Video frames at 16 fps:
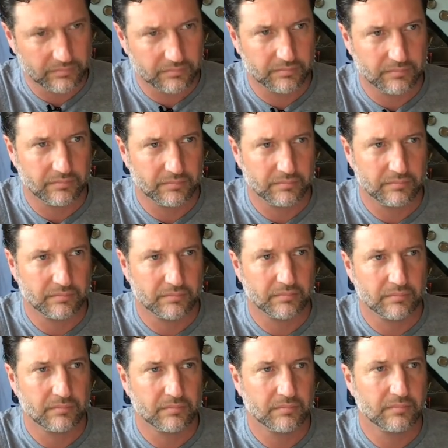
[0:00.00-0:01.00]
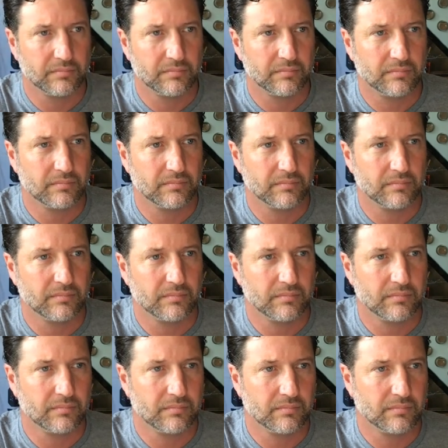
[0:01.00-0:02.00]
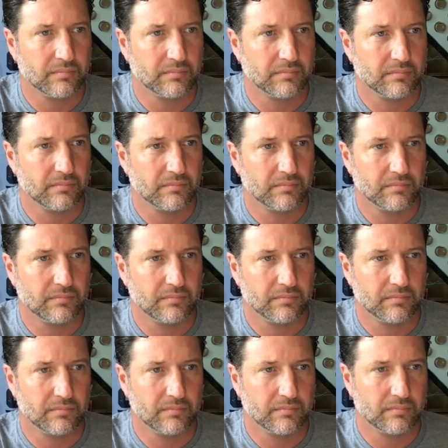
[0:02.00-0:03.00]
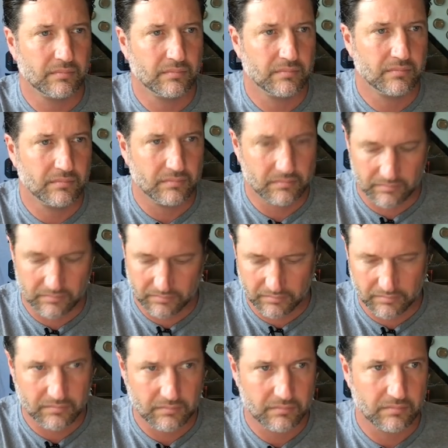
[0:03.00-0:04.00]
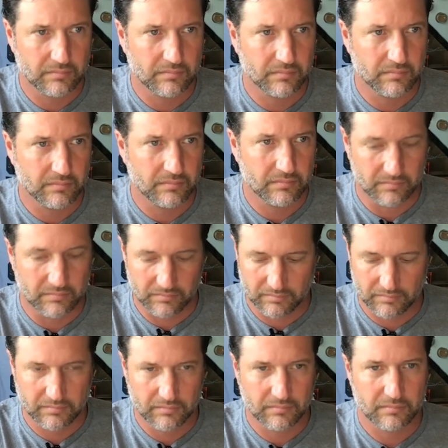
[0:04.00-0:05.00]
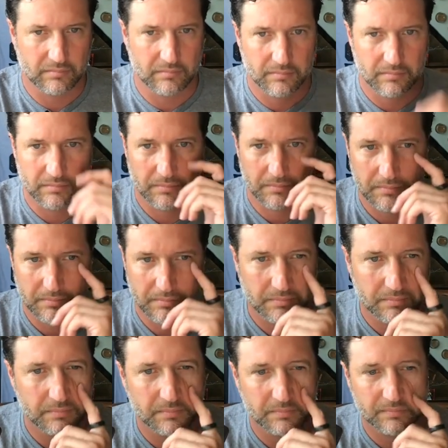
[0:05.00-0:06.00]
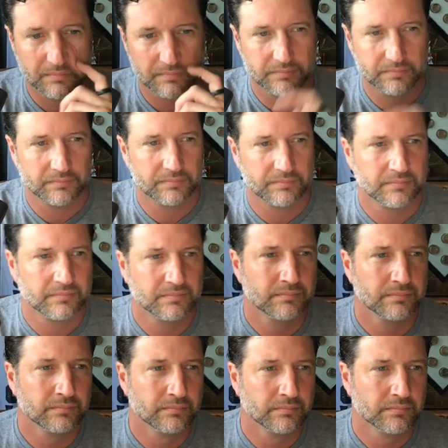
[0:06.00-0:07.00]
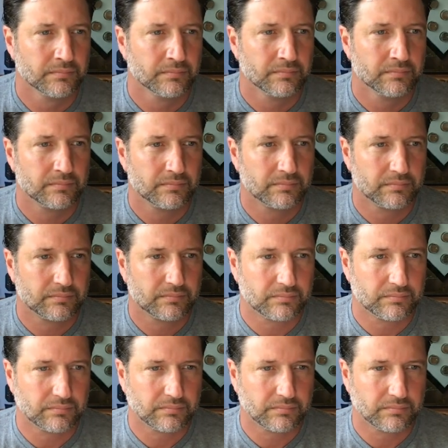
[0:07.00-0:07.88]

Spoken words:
The person shown says nothing.